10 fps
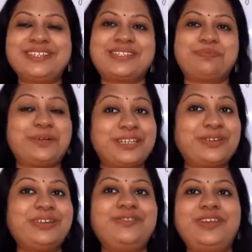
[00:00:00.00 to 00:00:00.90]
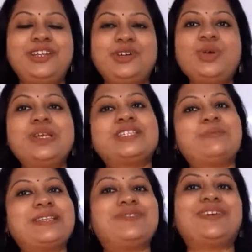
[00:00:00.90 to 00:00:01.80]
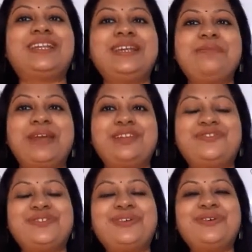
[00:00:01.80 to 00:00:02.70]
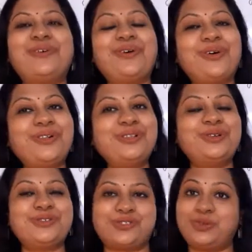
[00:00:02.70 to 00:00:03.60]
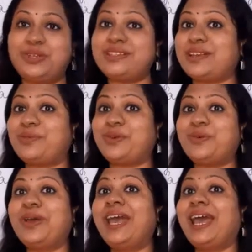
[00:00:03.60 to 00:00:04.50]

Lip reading: this particular video, is specifically meant for all those students. I want to